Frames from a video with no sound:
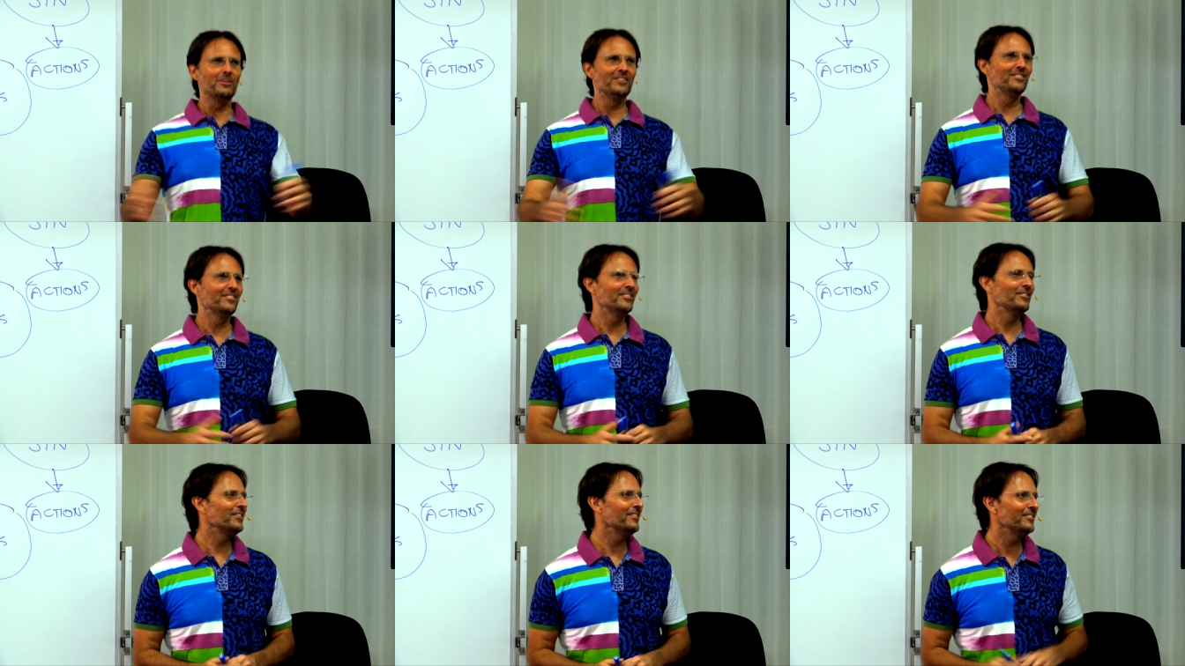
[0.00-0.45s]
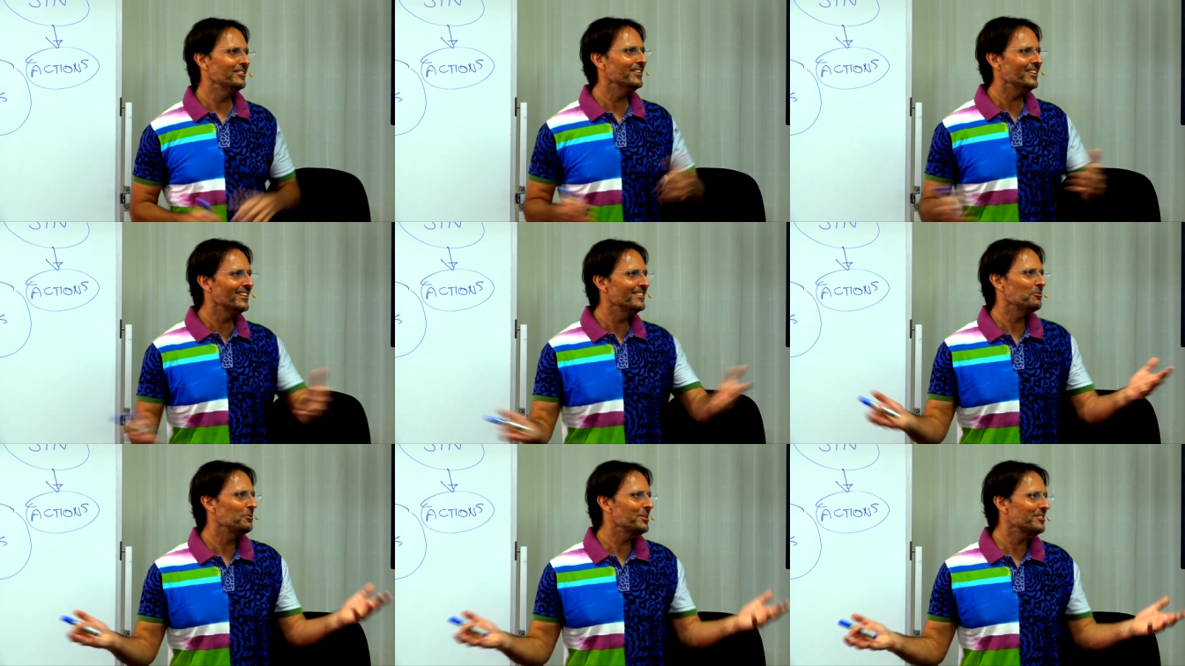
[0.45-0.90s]
and you, you
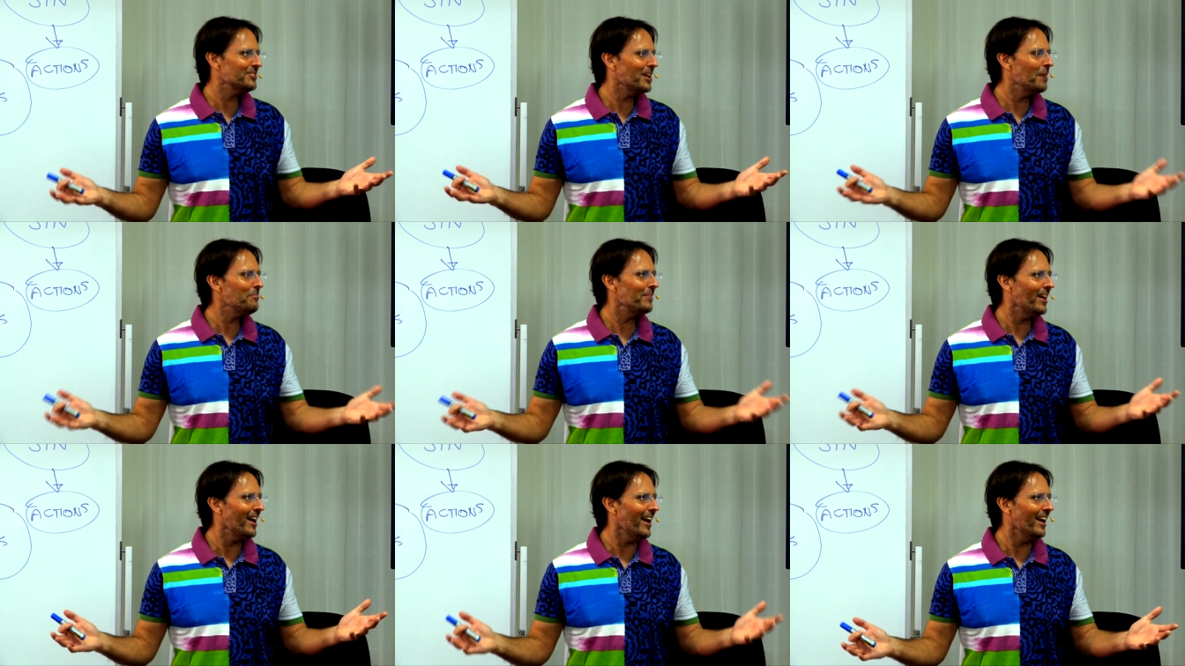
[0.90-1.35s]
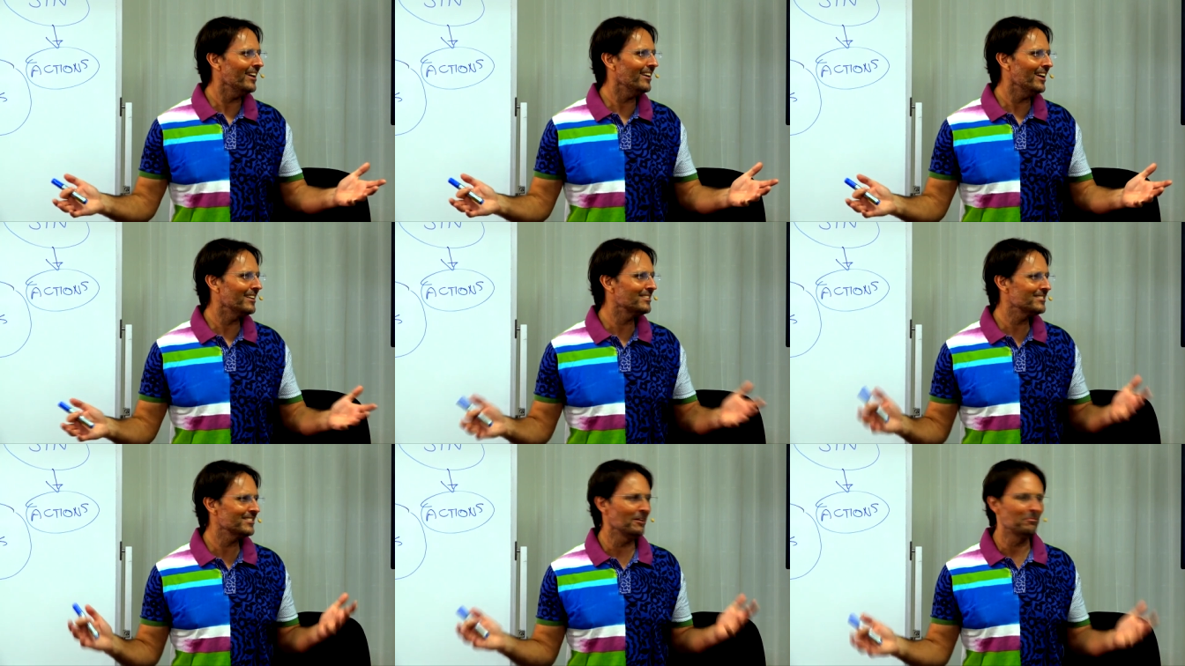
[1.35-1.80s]
need to accept that
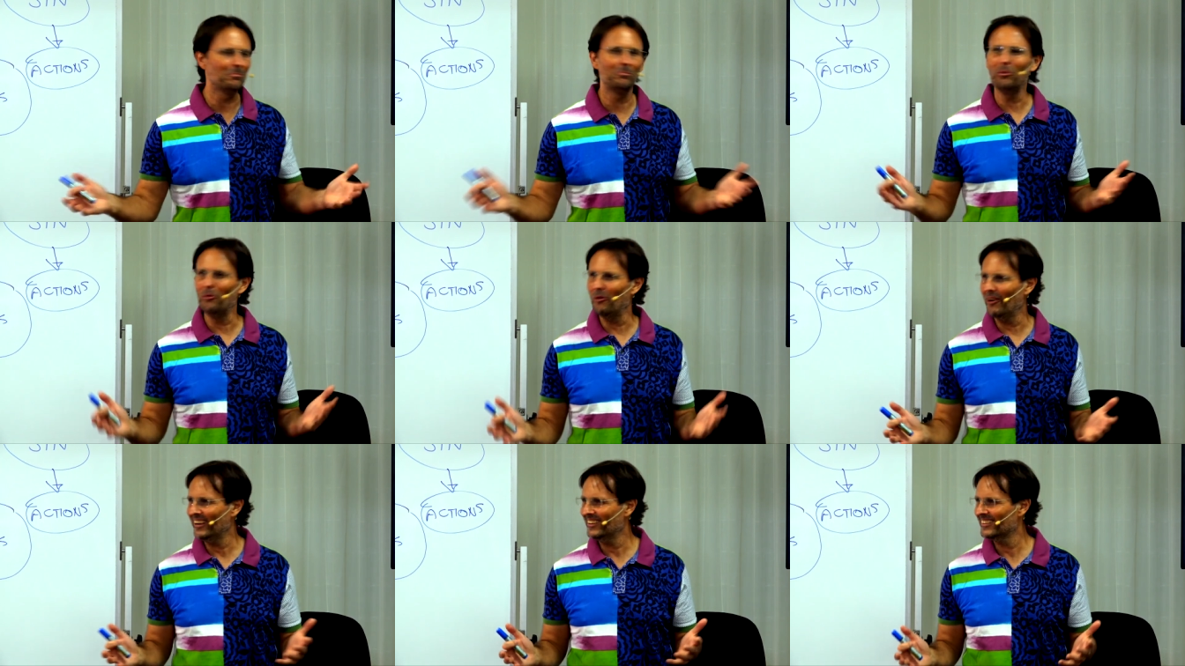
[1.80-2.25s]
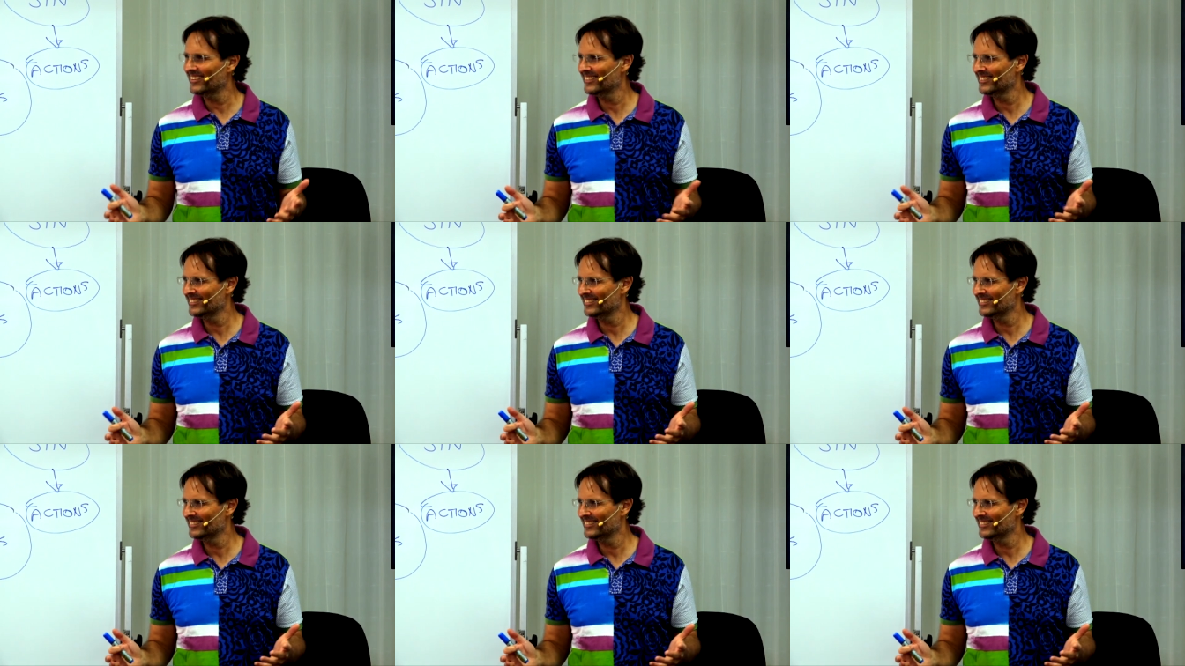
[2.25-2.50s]
at some point,